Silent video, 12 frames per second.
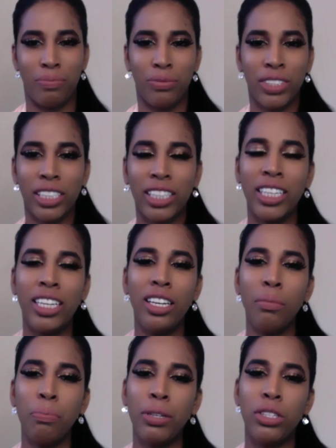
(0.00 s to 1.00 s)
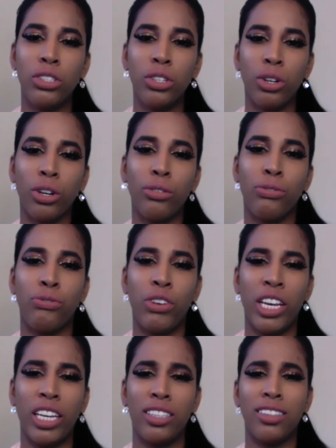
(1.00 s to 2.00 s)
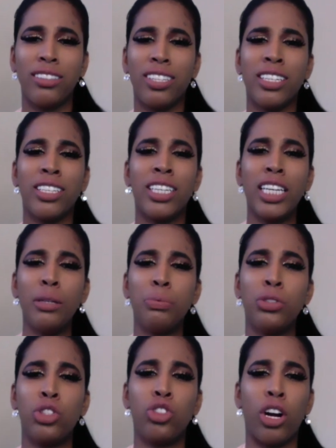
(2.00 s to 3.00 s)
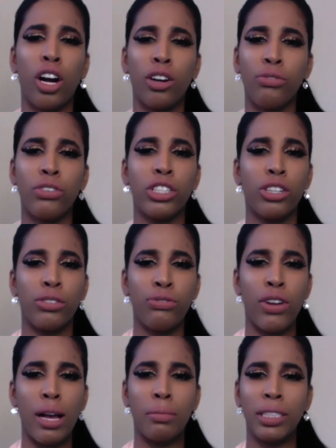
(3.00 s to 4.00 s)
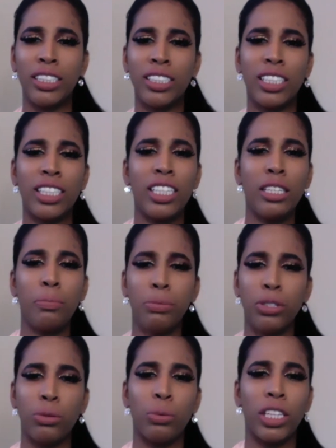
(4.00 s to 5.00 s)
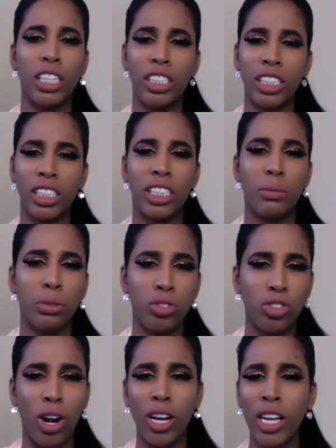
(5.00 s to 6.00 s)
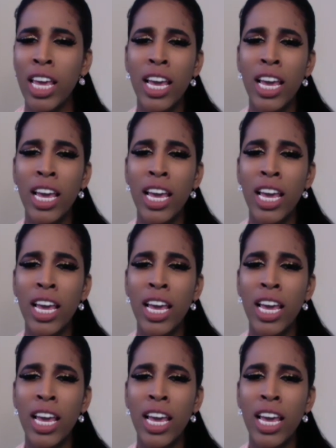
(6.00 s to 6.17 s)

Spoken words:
to keep your faith, to keep strong for your family, to keep your relationship strong.